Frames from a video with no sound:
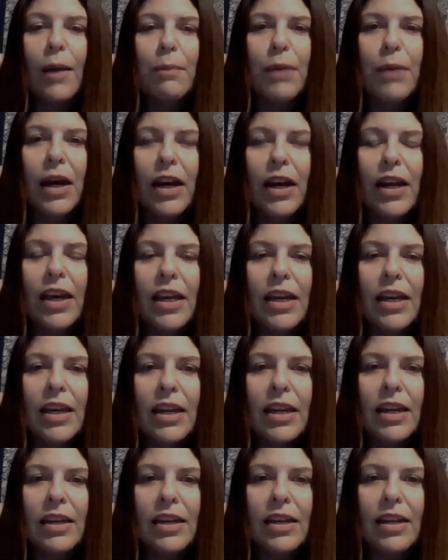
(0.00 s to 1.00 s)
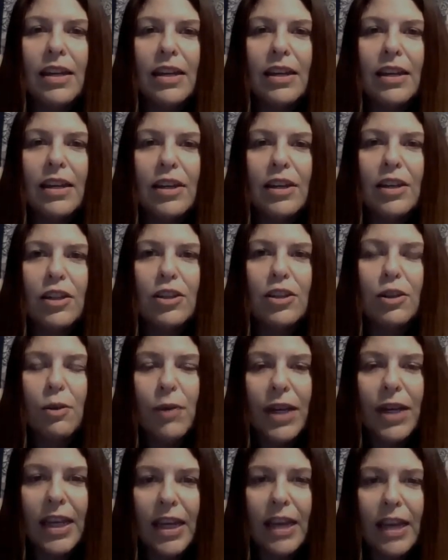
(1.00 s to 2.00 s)
But in
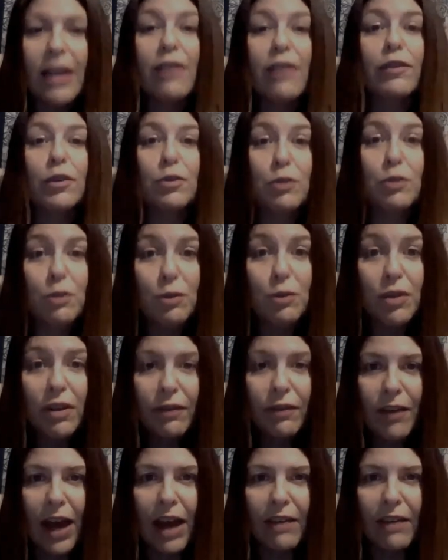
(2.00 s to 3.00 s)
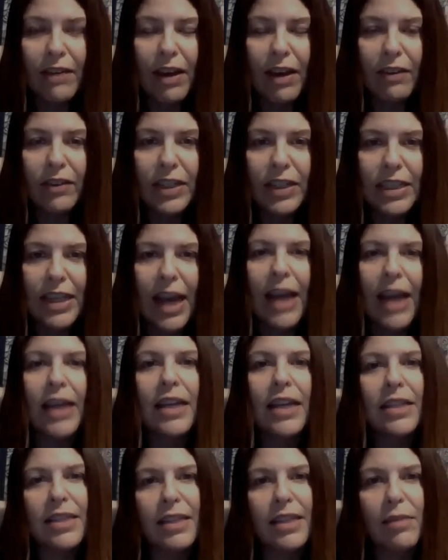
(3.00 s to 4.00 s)
doing it, if you do the five every day,
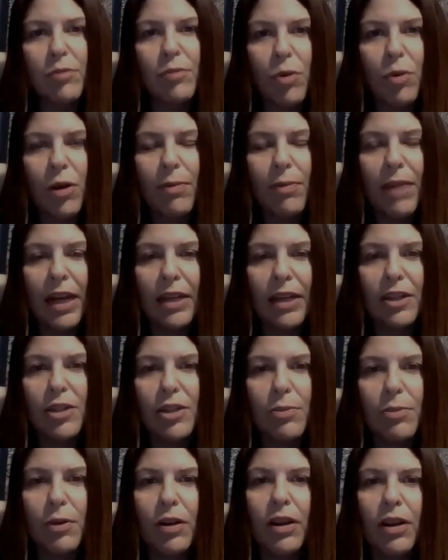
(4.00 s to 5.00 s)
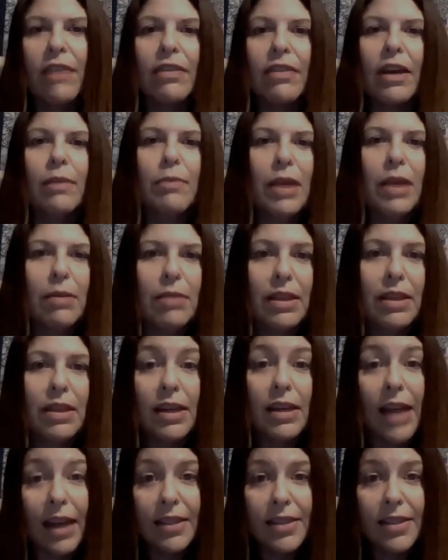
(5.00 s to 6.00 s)
it seems more manageable. And then maybe the
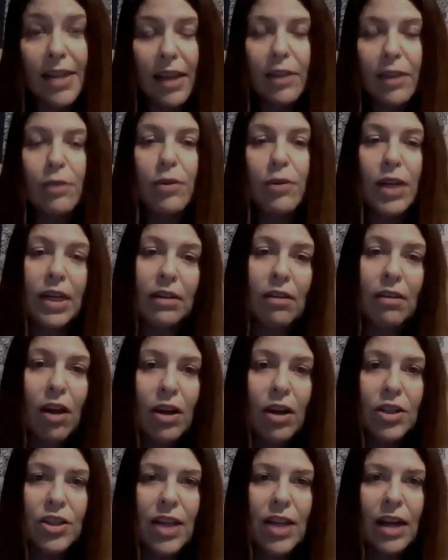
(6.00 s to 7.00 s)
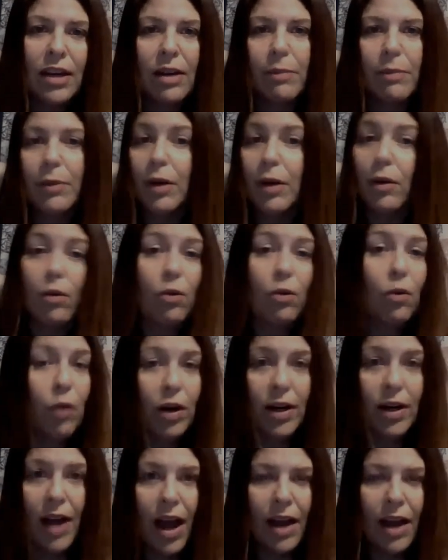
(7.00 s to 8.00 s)
next day you can enlarge that number
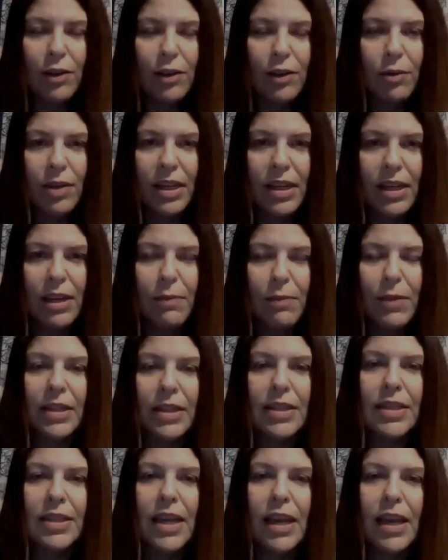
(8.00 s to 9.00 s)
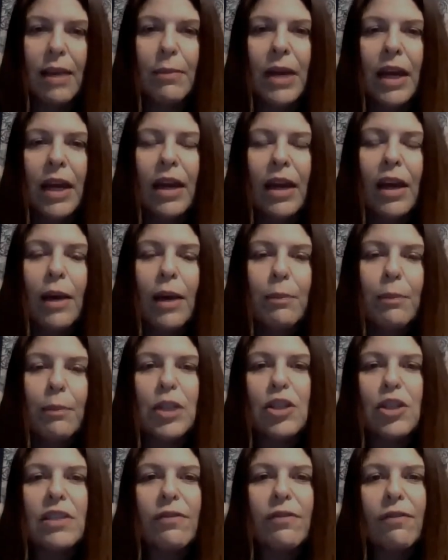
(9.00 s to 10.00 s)
or not. You can keep it the same. But
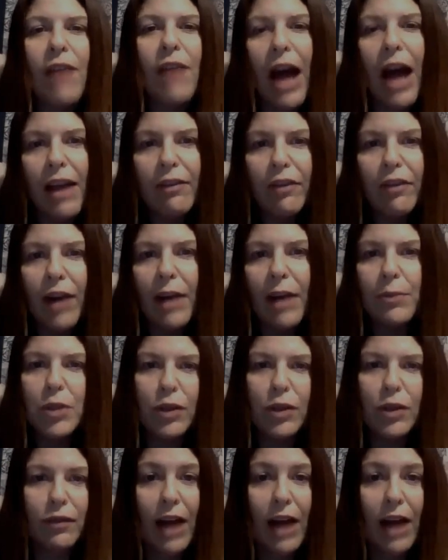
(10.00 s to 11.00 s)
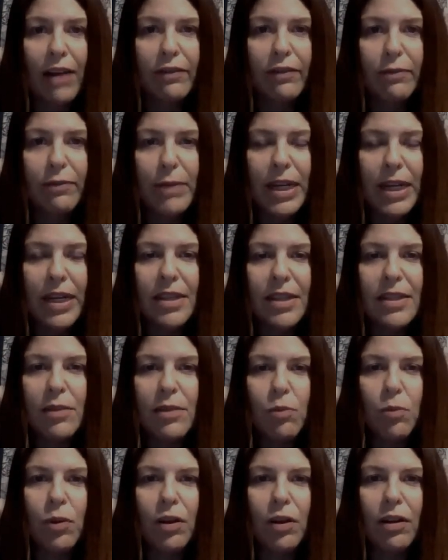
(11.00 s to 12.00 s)
just five reps or five
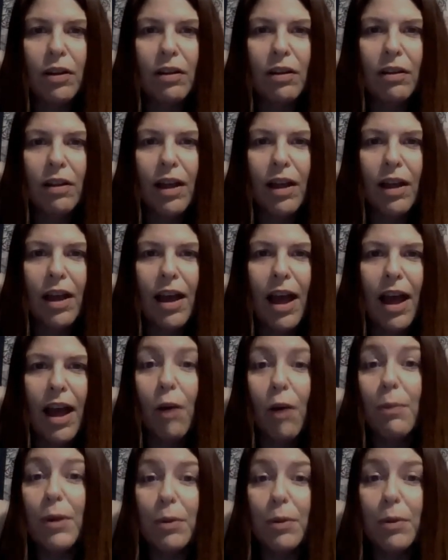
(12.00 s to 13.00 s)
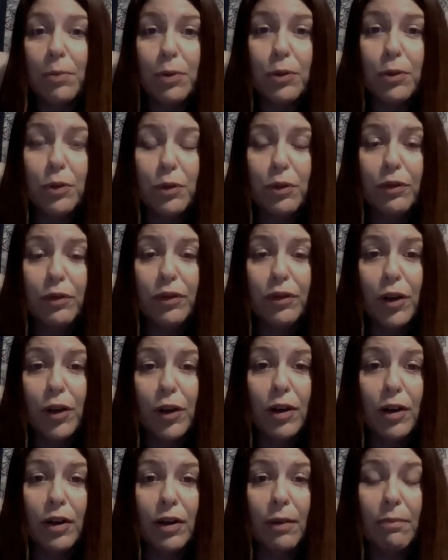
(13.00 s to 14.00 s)
minutes will help improve
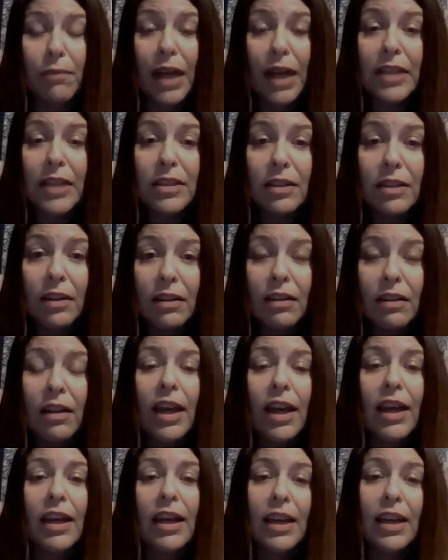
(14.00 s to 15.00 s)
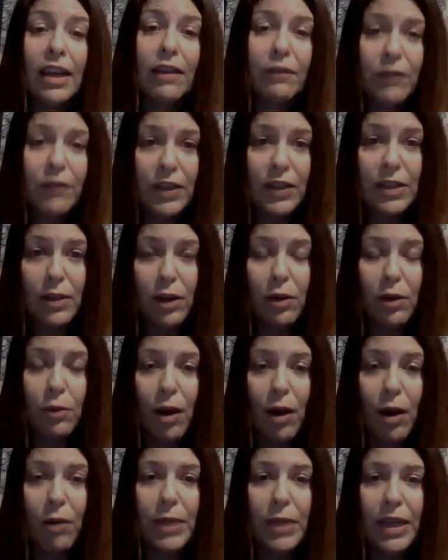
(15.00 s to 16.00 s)
your mental and physical
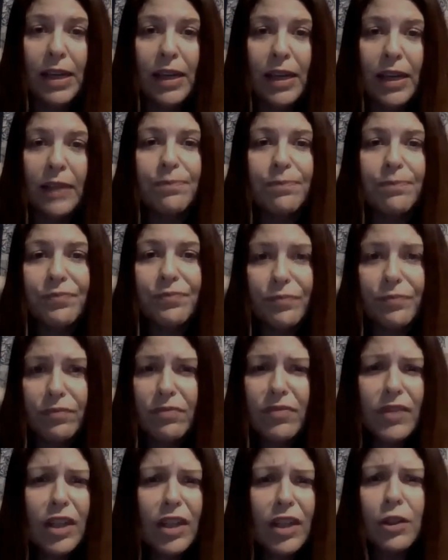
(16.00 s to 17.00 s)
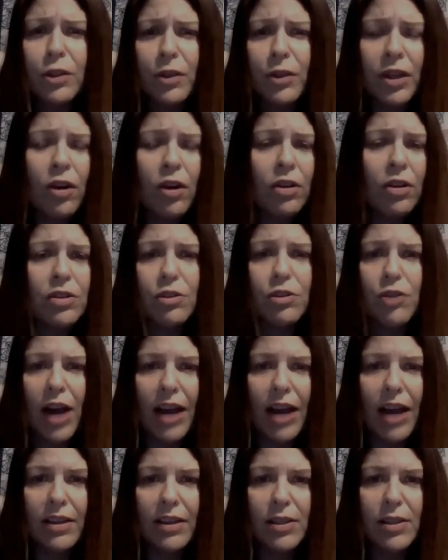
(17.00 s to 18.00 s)
well being. You can also
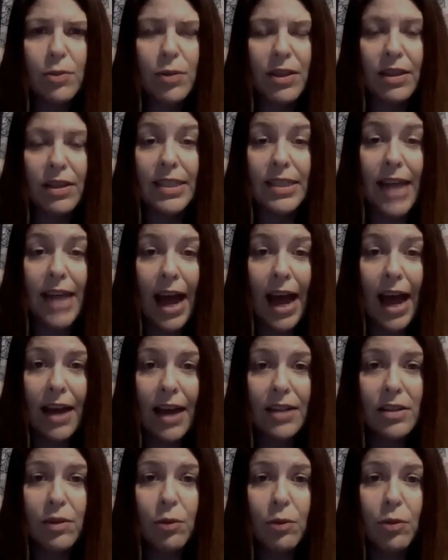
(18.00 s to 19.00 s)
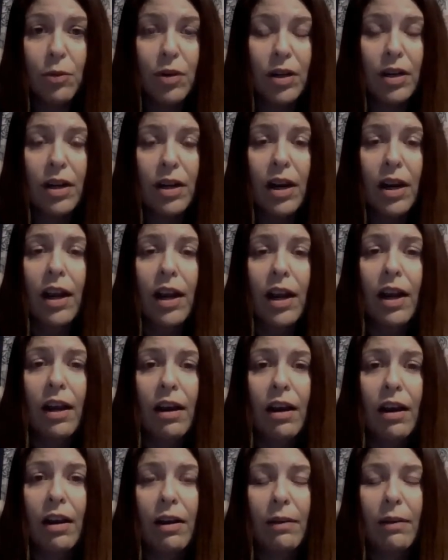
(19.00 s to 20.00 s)
try this with a task or
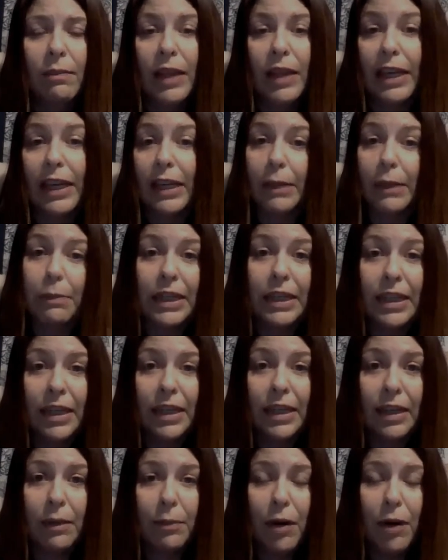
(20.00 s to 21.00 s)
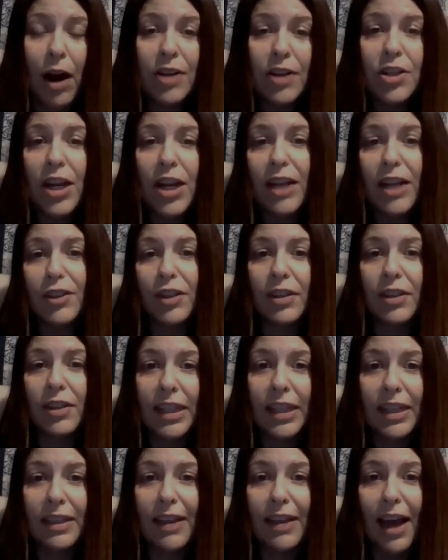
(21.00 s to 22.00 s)
um, like completing a project or
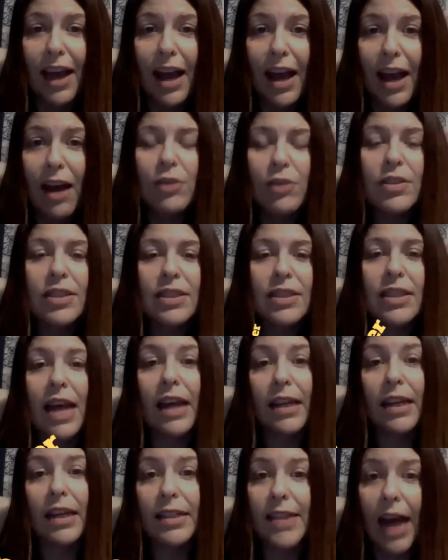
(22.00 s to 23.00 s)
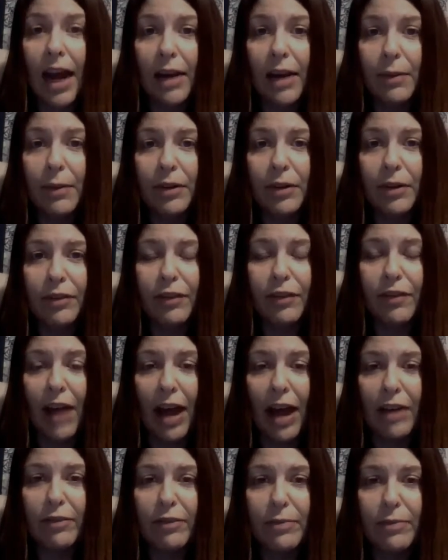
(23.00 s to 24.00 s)
cleaning the house. Set a timer for
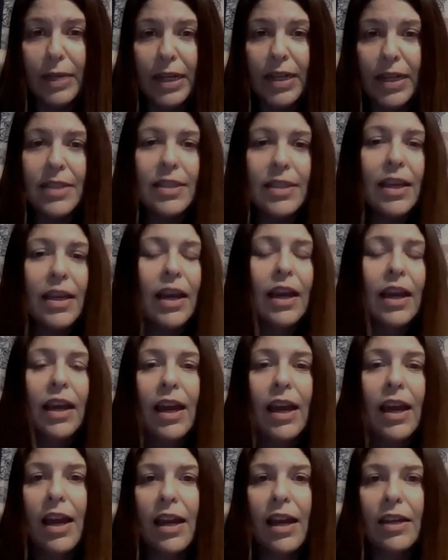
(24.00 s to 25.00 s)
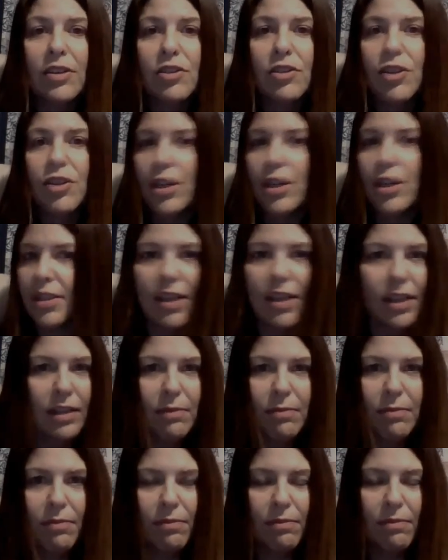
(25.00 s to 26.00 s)
five minutes and just
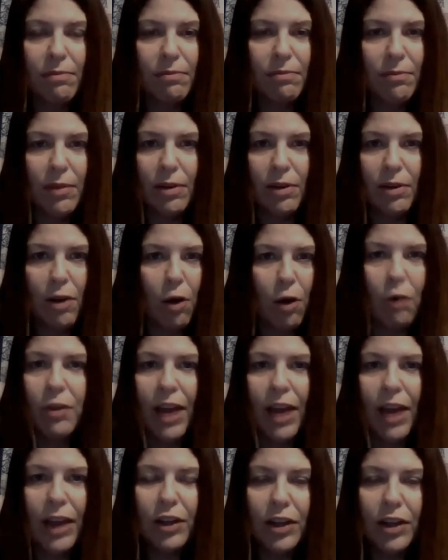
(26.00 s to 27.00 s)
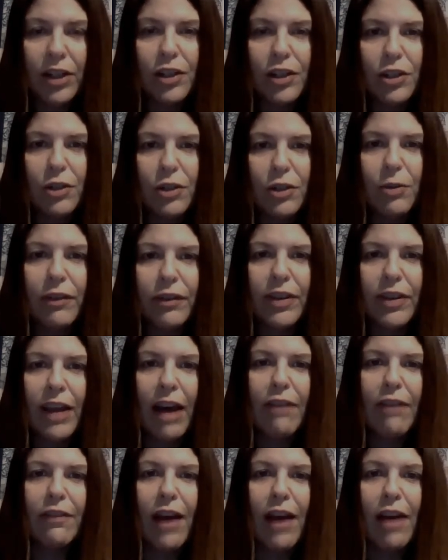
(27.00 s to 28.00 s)
know that you're going to do it for
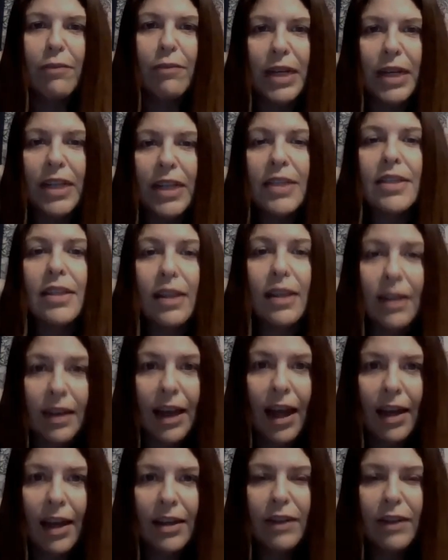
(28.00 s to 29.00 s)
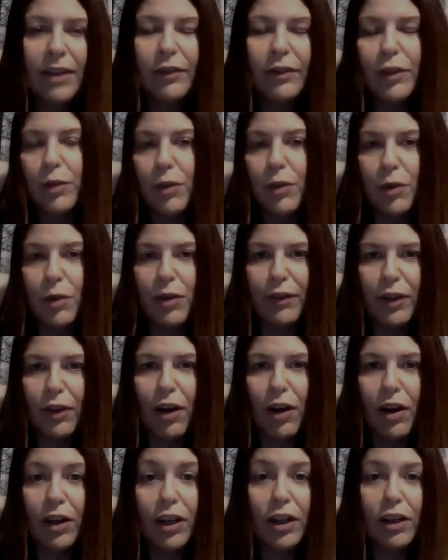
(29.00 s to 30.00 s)
that five minutes. And again, if you do it for
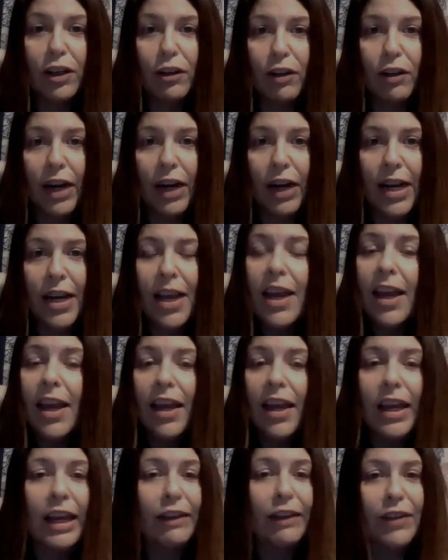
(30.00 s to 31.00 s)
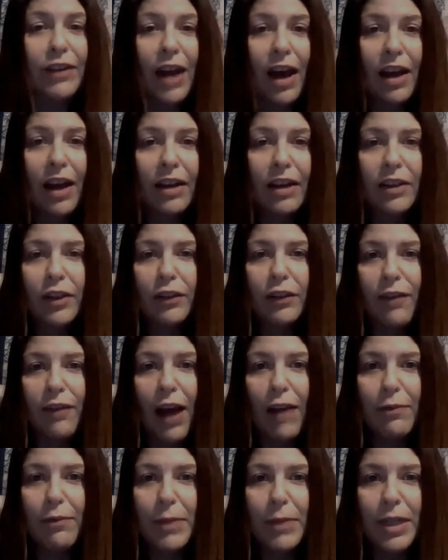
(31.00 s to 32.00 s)
longer, great. If not, you're
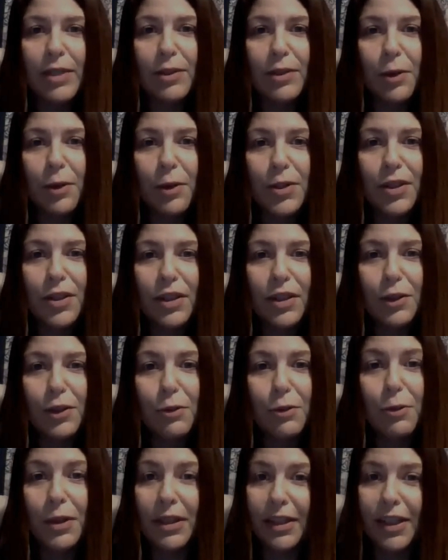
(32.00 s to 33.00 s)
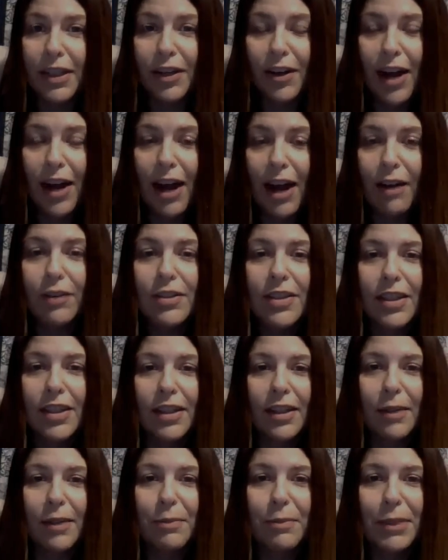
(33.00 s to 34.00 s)
five minutes closer to a cleaner house and
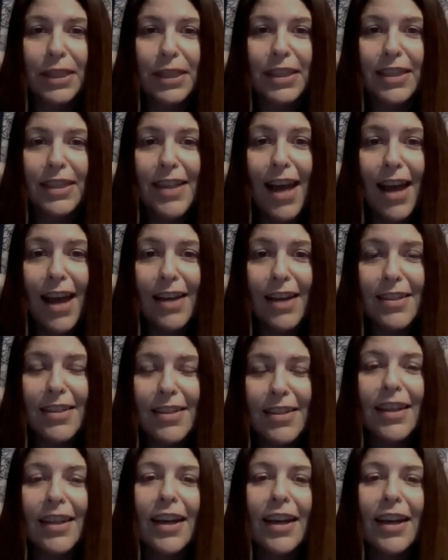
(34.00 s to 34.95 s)
a completed task.